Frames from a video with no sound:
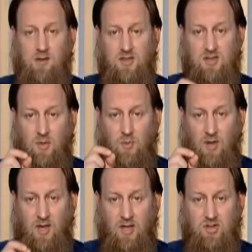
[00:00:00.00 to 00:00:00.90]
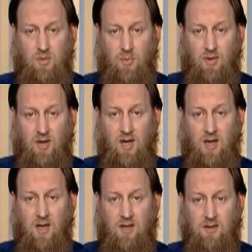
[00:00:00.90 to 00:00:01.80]
this obligatory
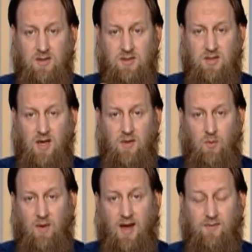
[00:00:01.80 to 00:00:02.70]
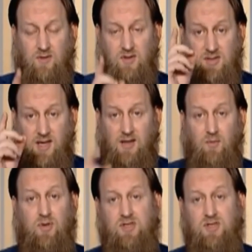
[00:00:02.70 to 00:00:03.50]
prayer, this time when we have to stand and